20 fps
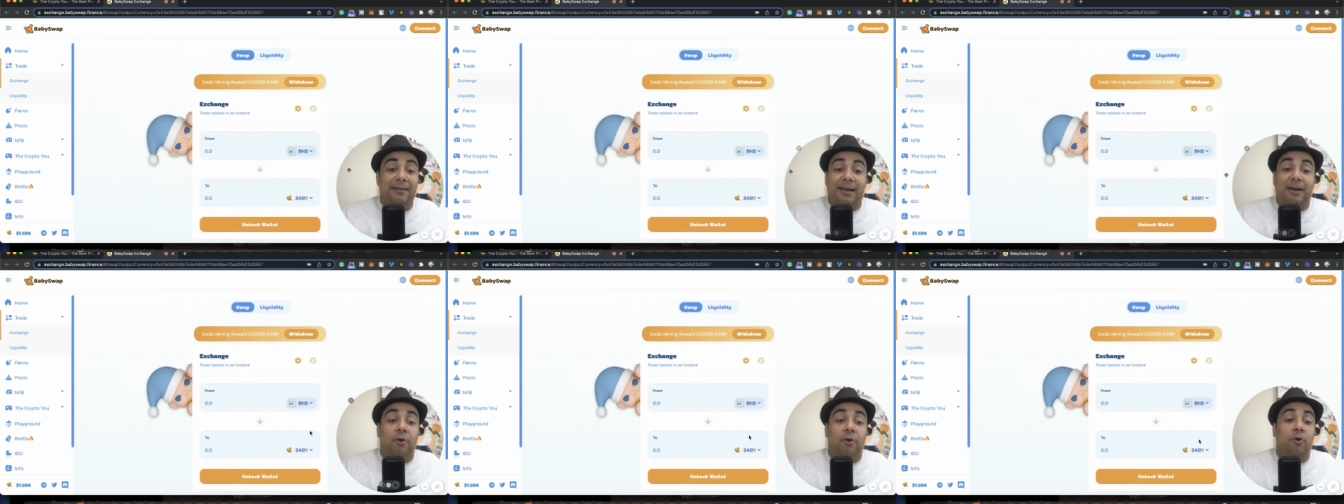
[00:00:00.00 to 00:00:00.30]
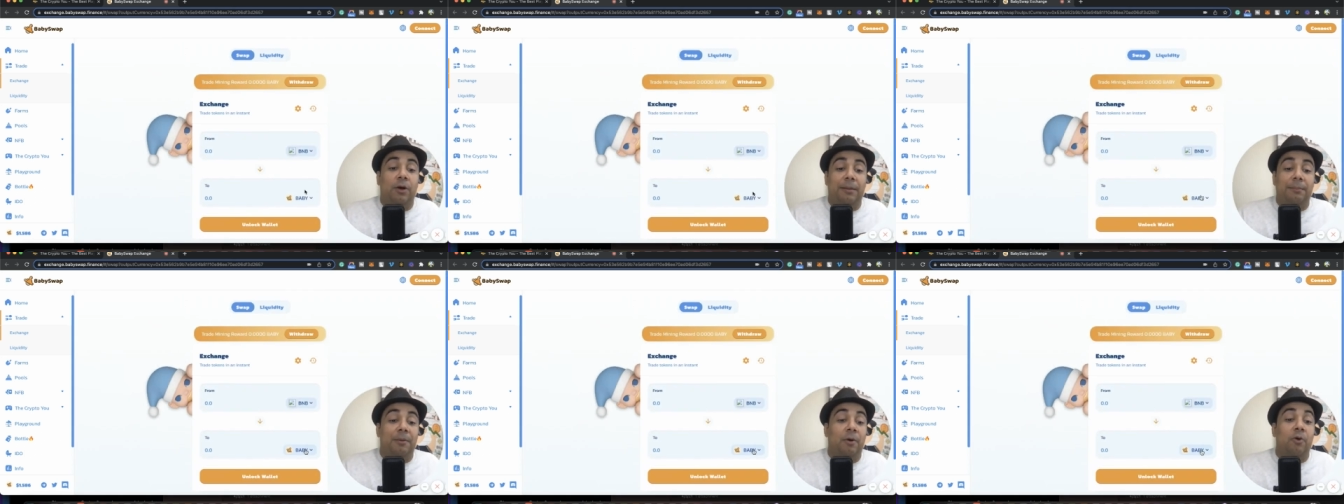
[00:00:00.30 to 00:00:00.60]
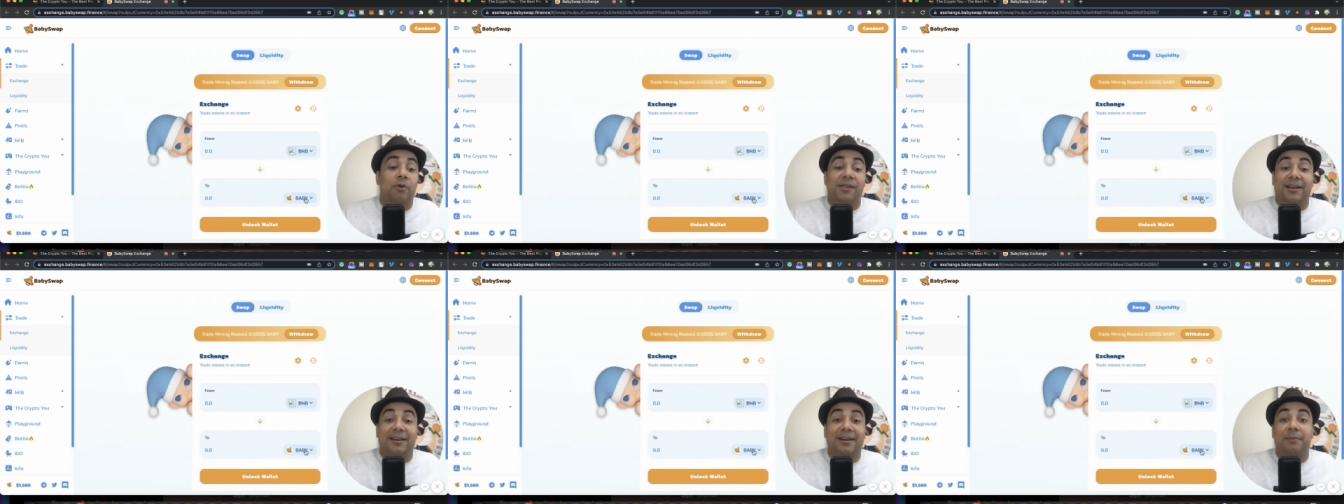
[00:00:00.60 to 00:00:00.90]
All,
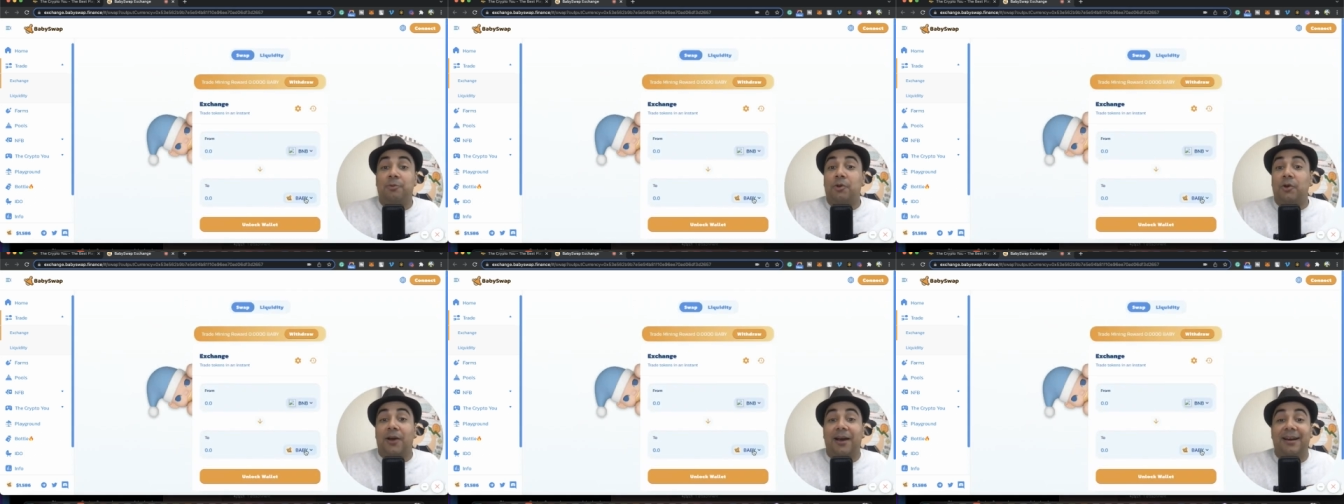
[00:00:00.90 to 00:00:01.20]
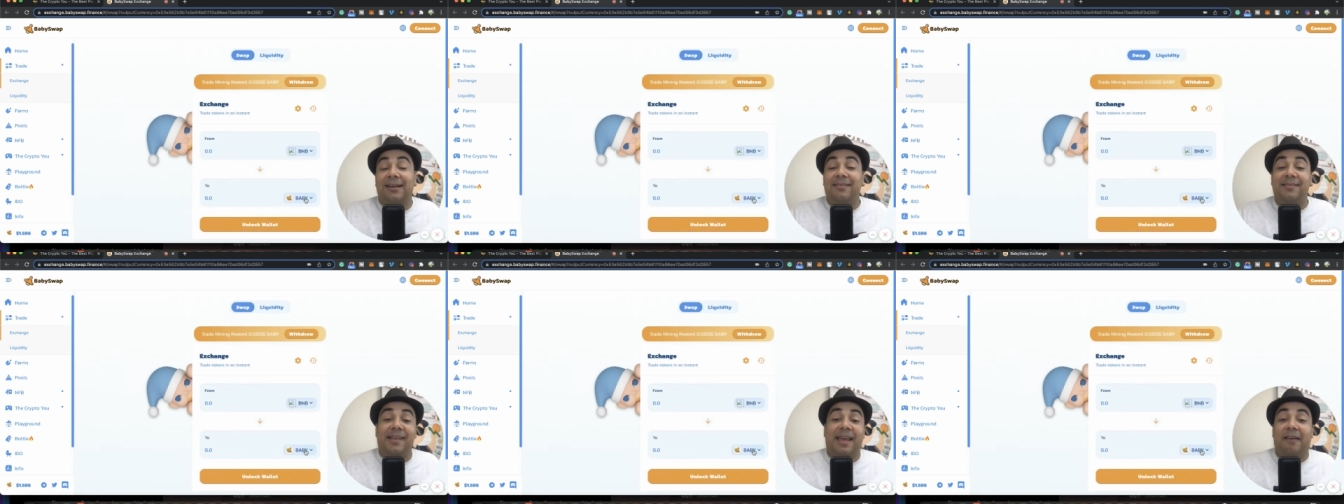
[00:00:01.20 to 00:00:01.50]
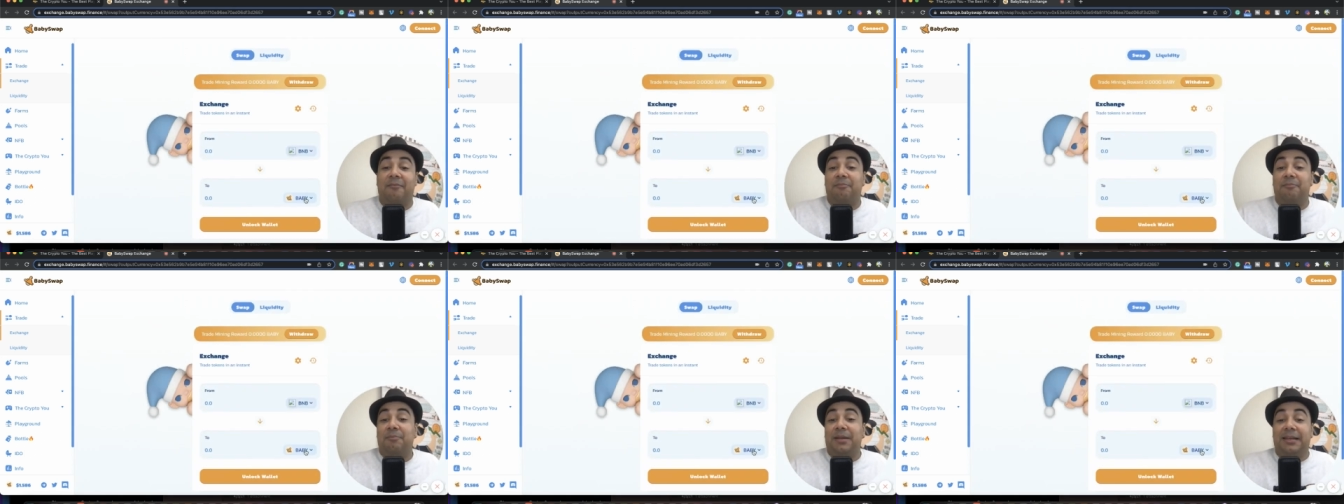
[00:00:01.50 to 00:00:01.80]
all the cryptocurrency
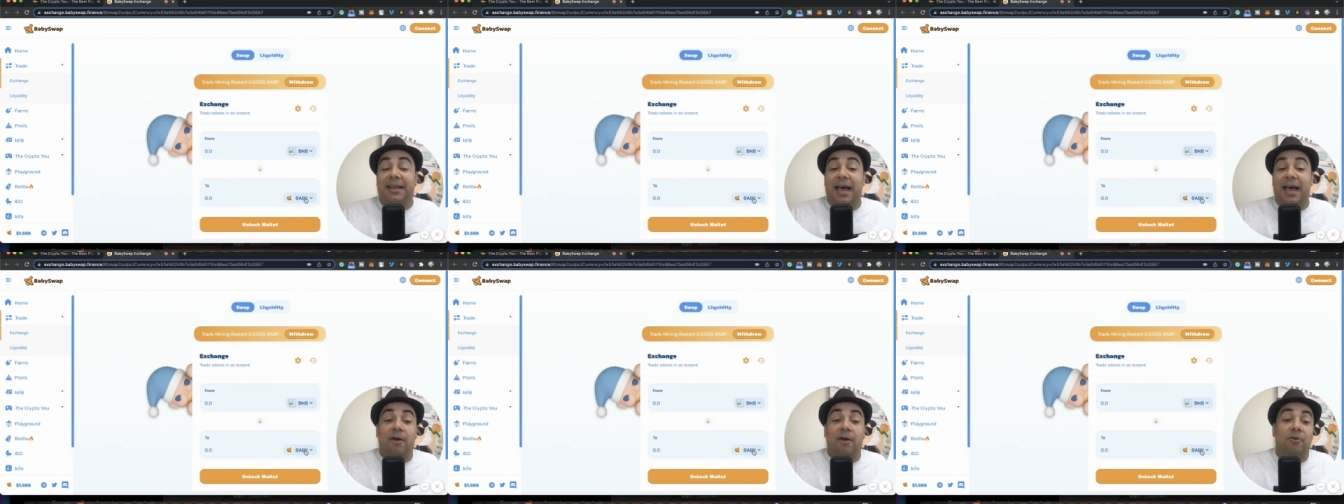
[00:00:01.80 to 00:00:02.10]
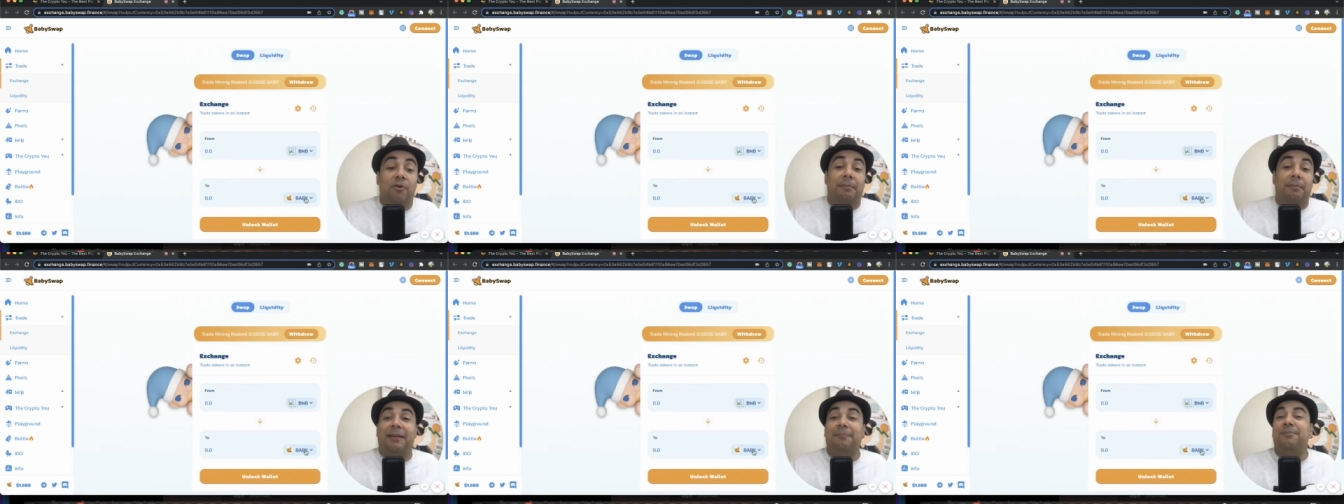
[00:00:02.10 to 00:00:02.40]
have been down.